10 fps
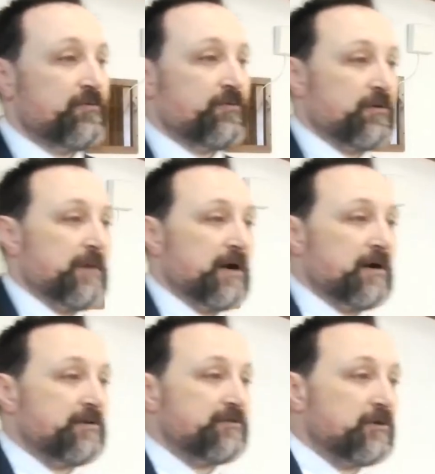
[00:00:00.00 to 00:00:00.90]
for
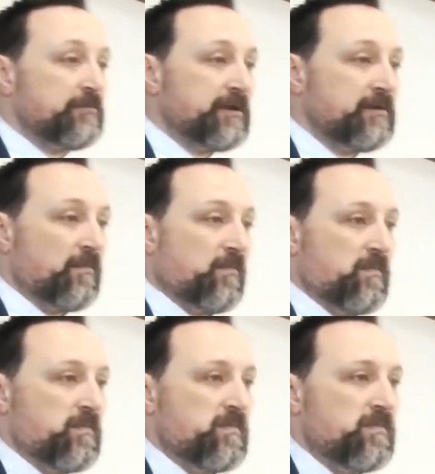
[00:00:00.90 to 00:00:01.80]
America's Army?
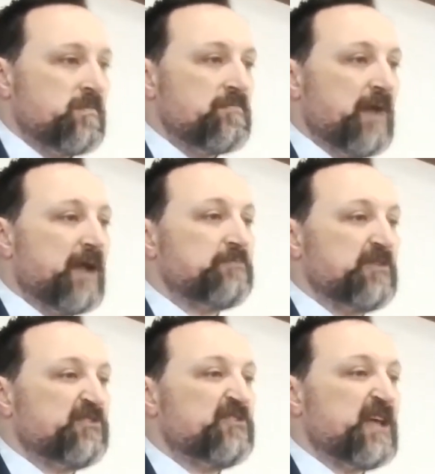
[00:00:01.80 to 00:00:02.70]
Makes me
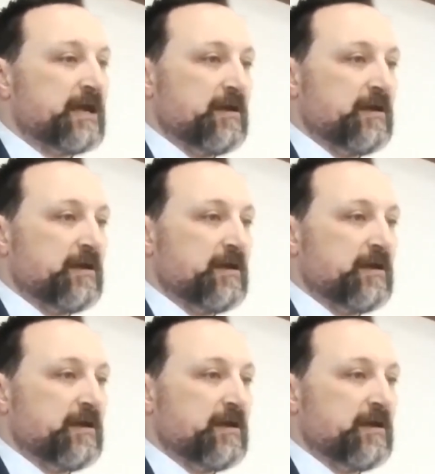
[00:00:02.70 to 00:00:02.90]
sick.